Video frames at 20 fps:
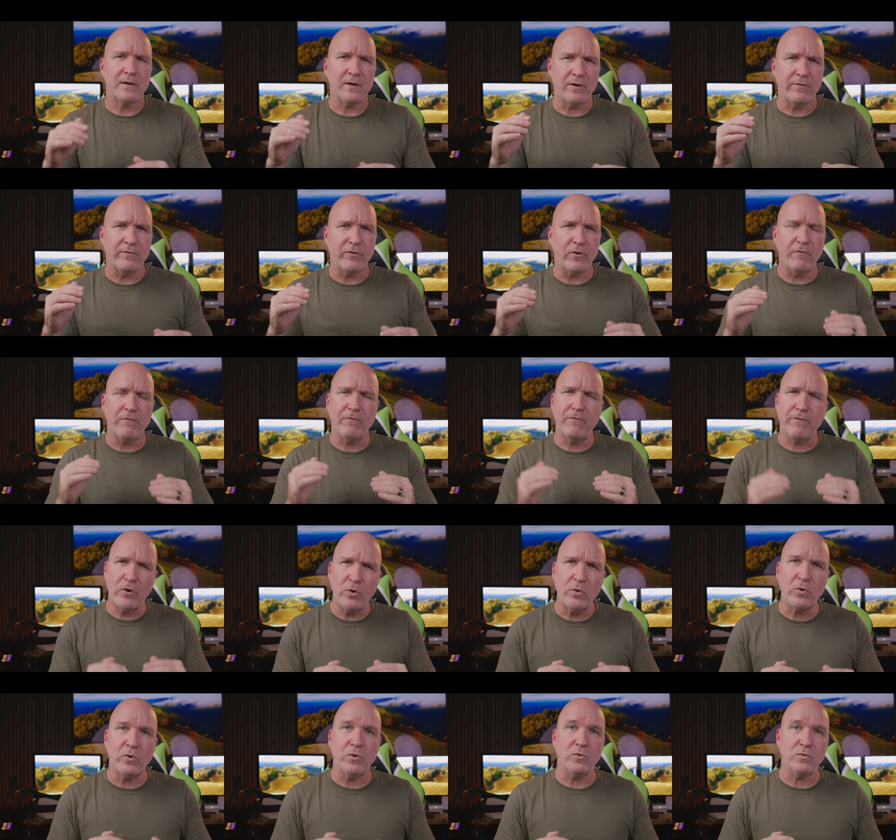of your
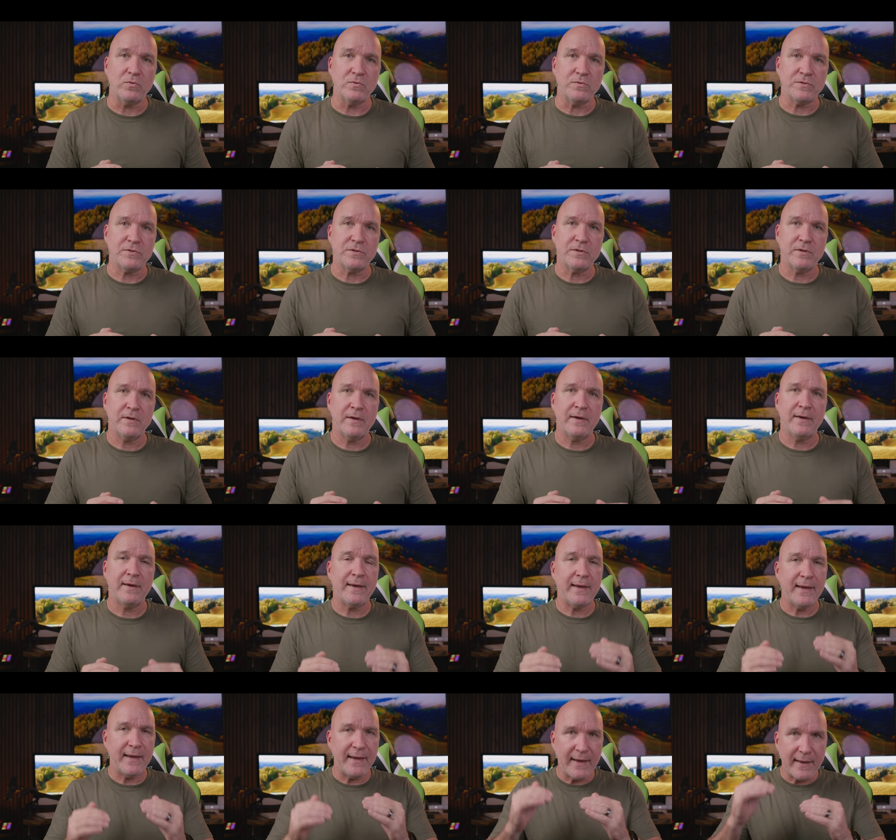vocals
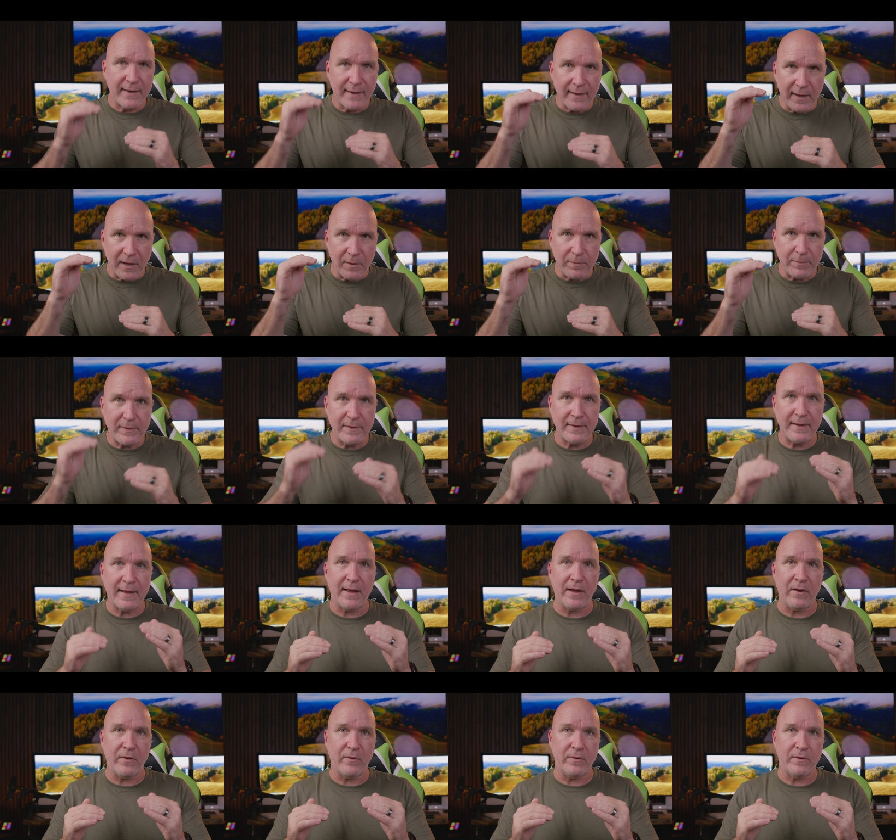up and
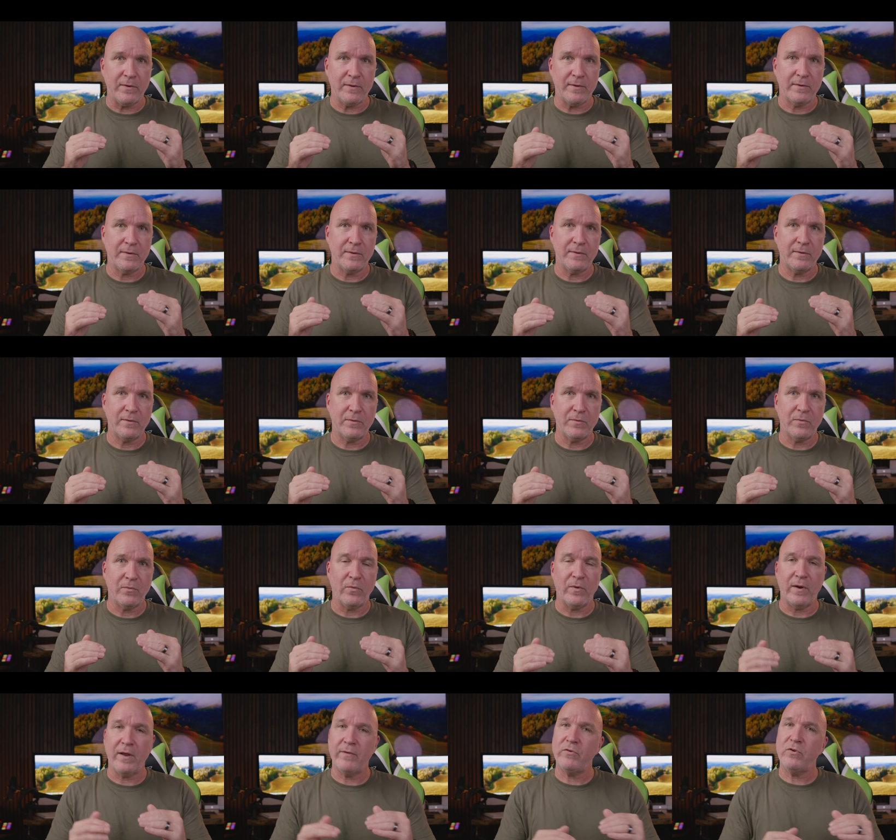down
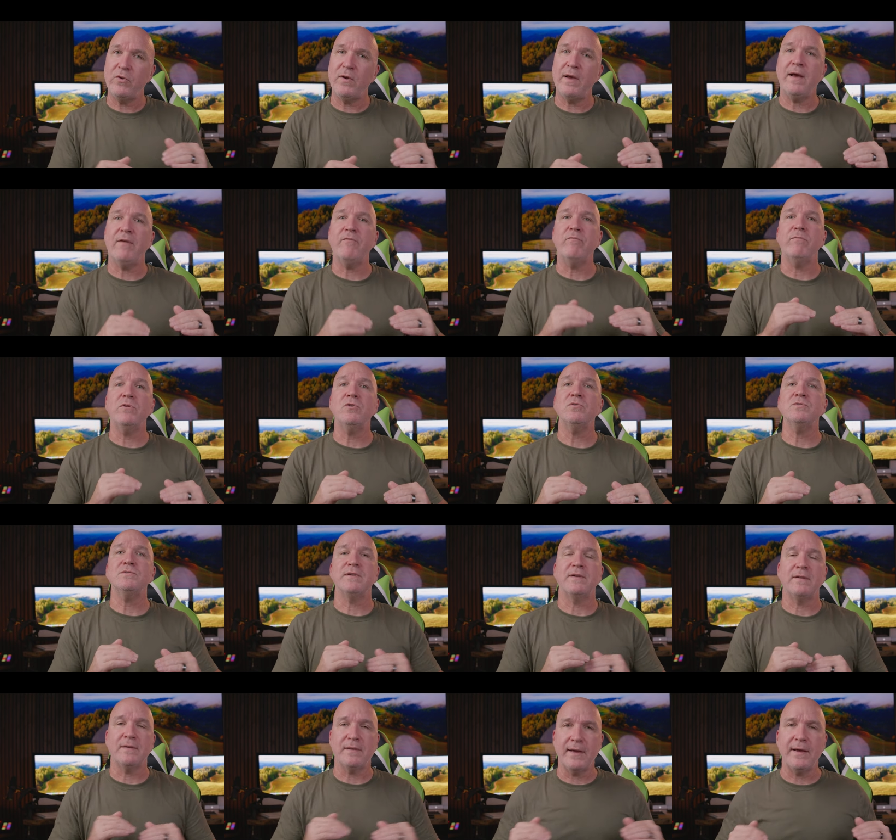whenever you have
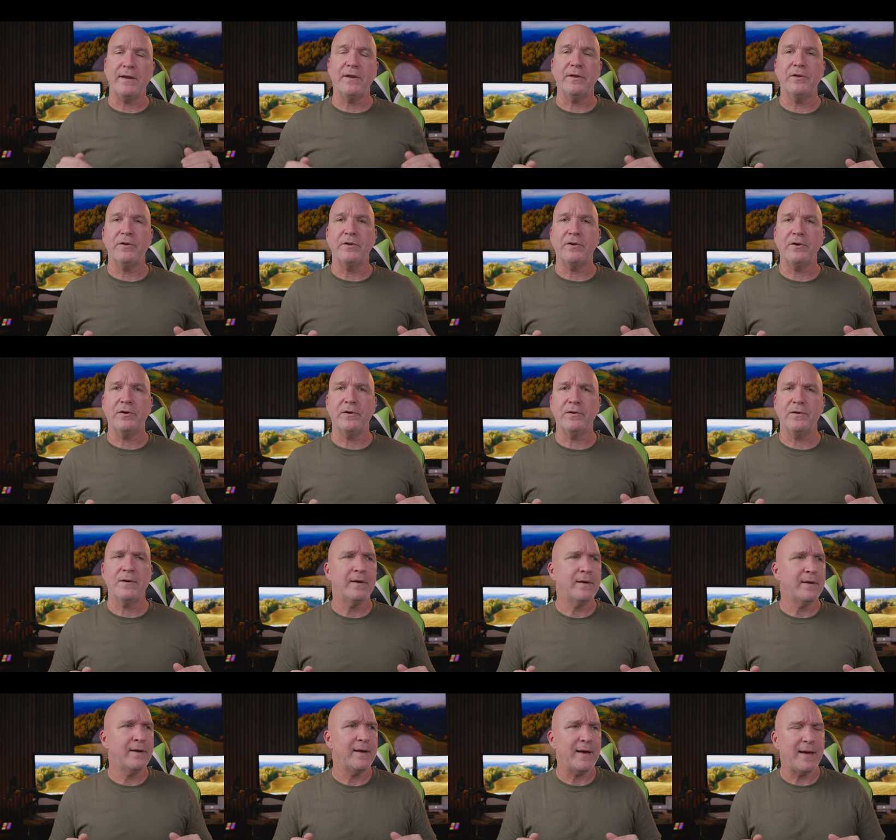music laid under your
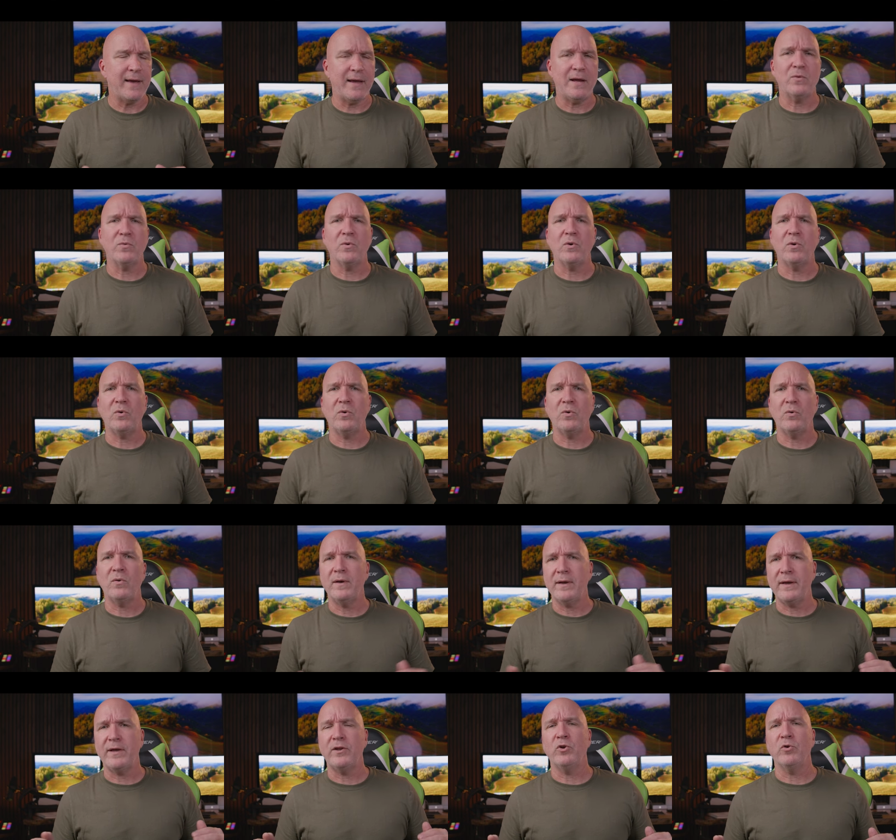
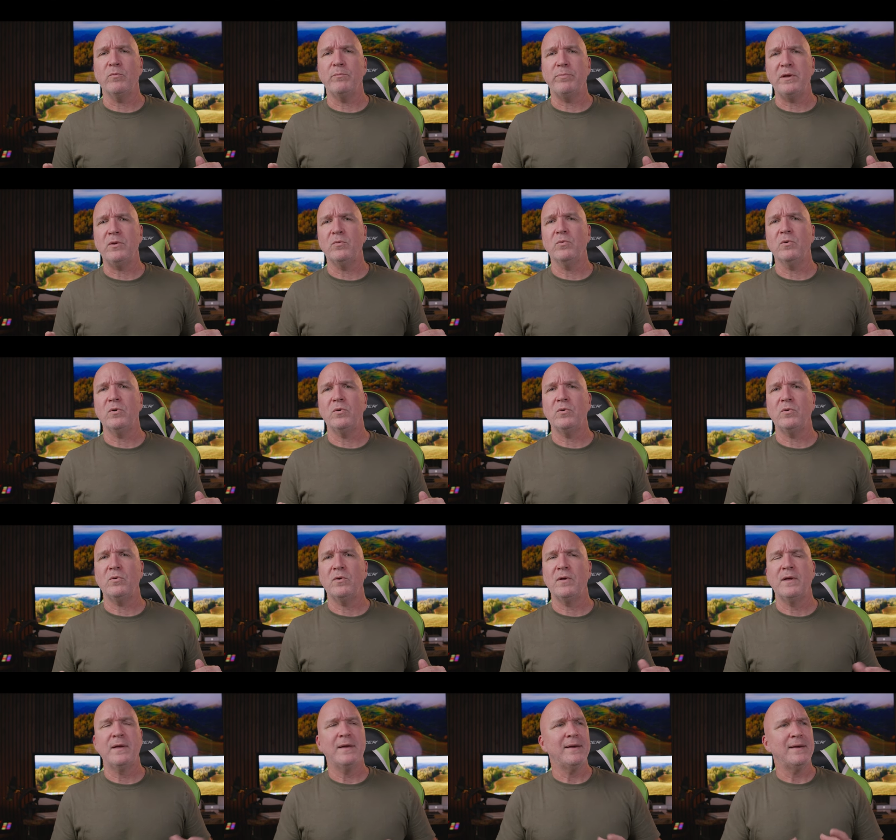A-roll and your
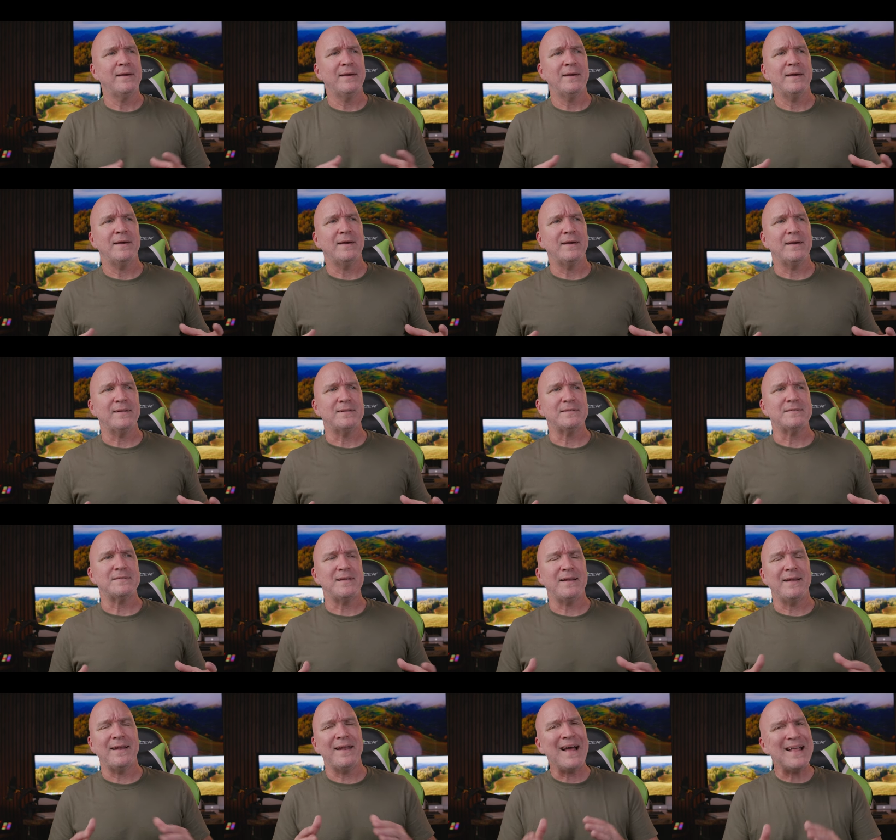B-roll? It's
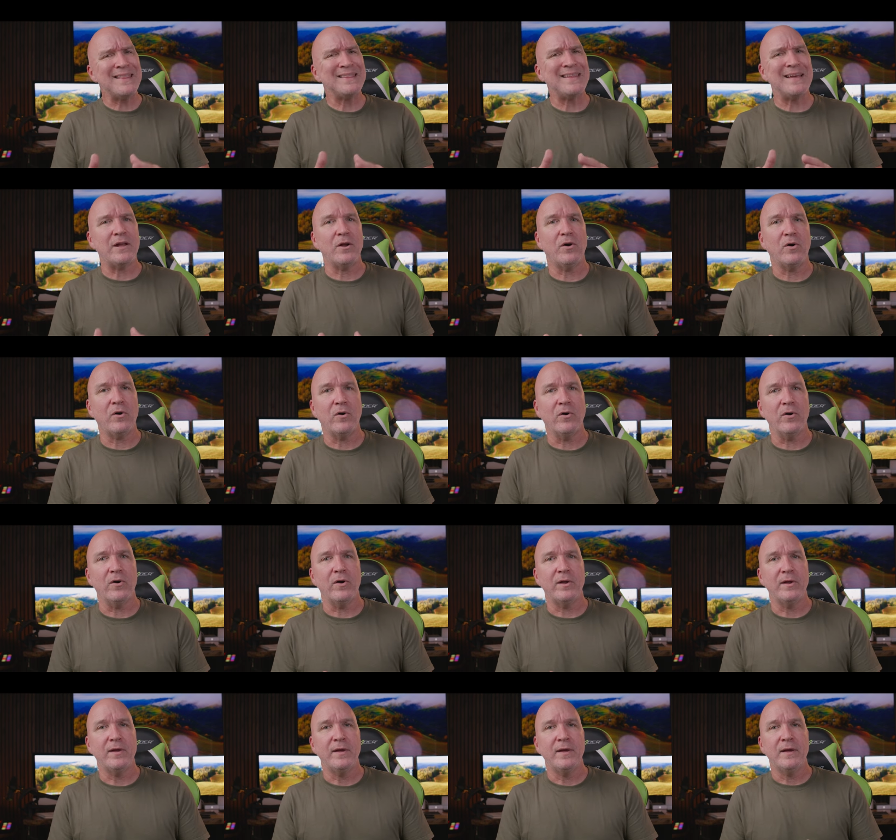not that
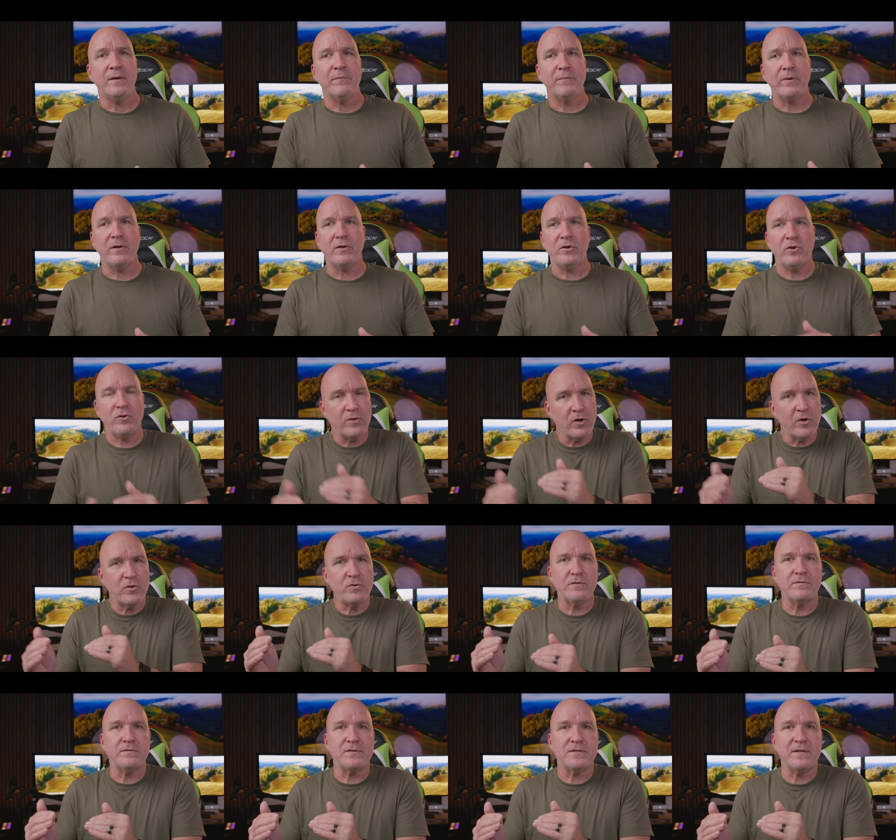hard, but you know
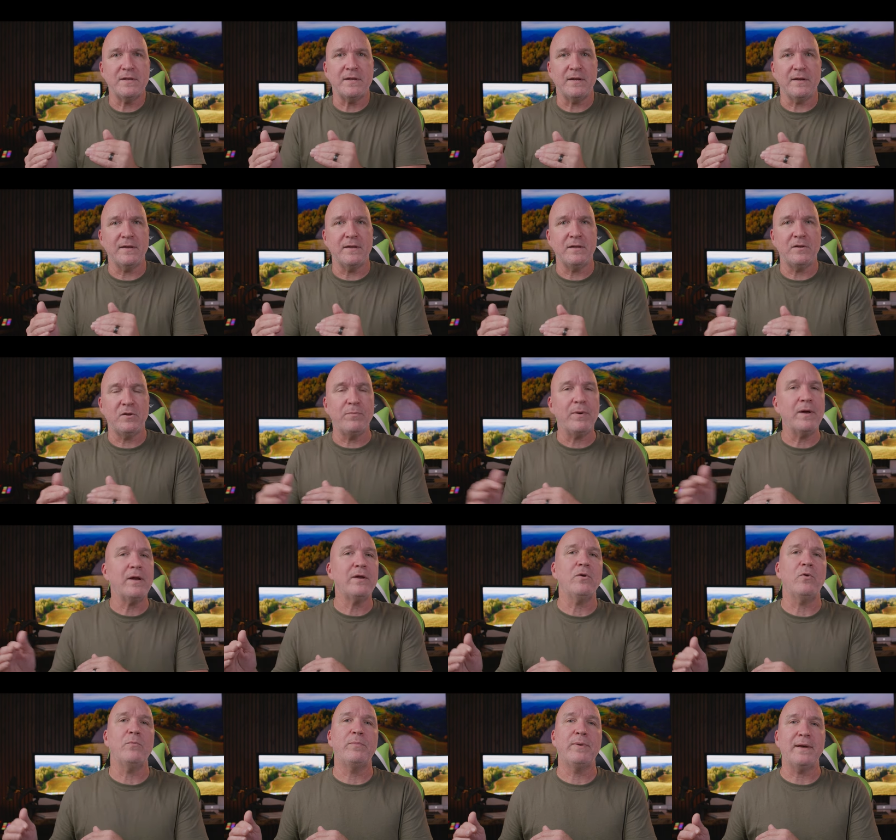you've seen it. You
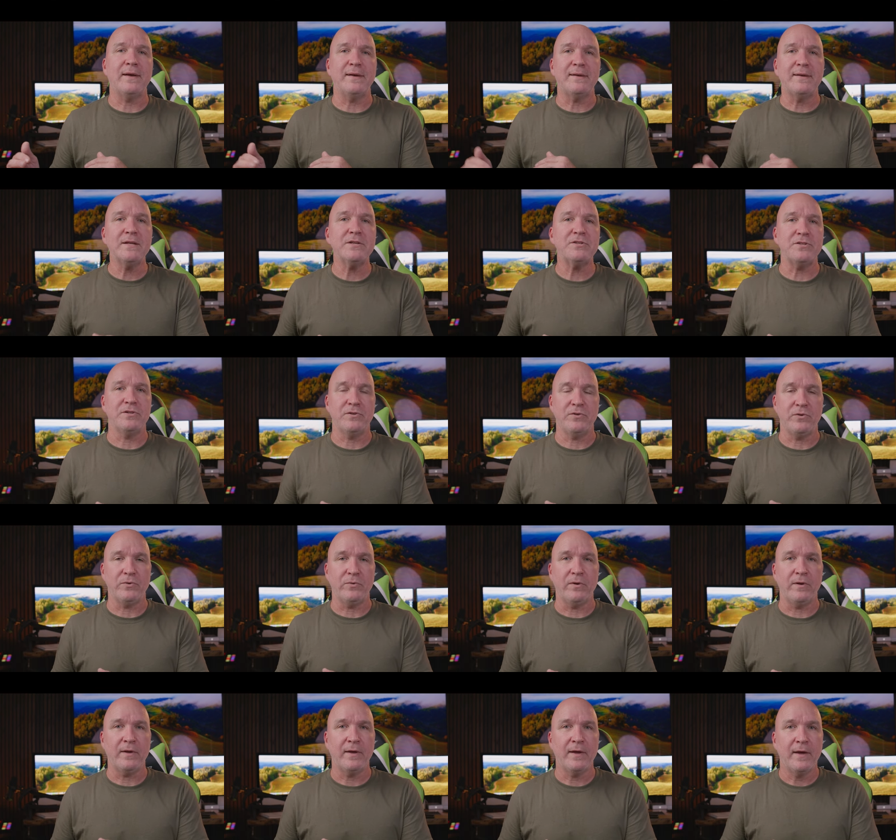probably don't pay attention
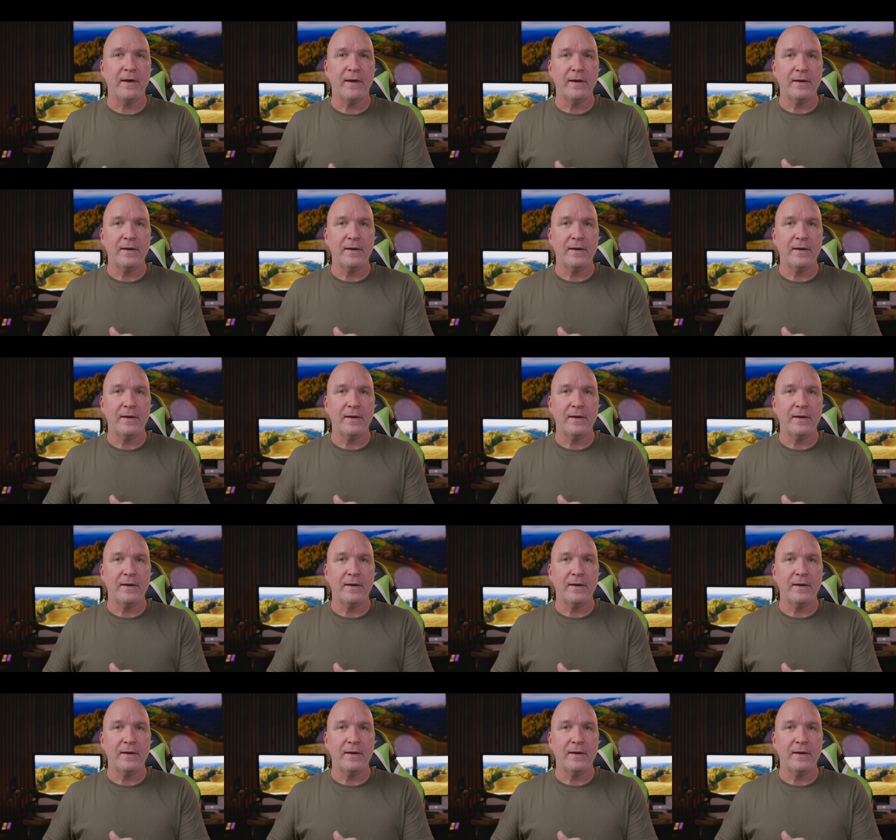to it,